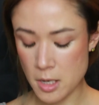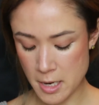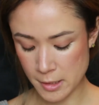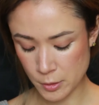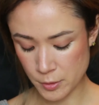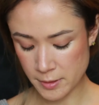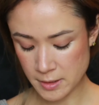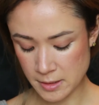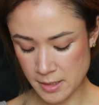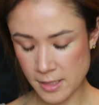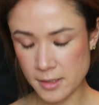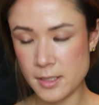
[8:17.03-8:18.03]
I learned this
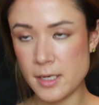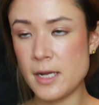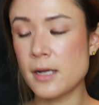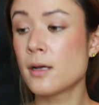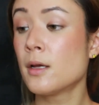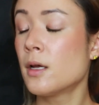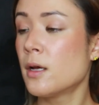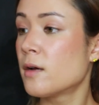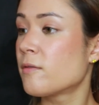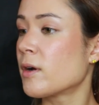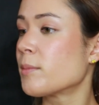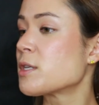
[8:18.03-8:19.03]
technique
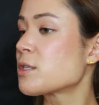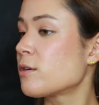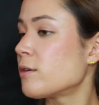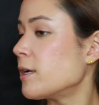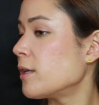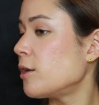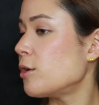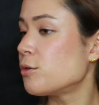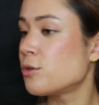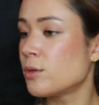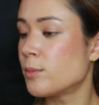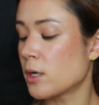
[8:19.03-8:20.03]
from this Korean
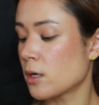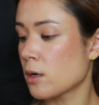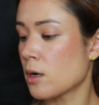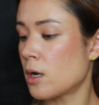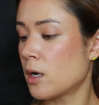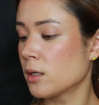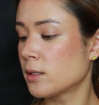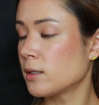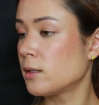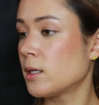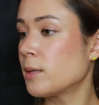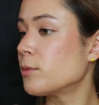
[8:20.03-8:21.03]
YouTuber called
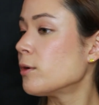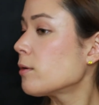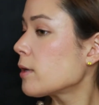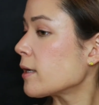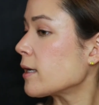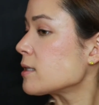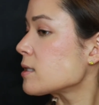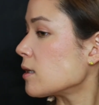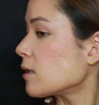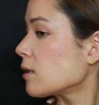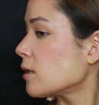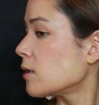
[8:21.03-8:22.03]
Lamook, and I
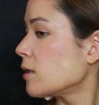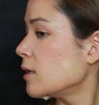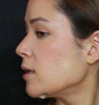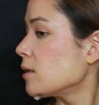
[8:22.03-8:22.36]
saw her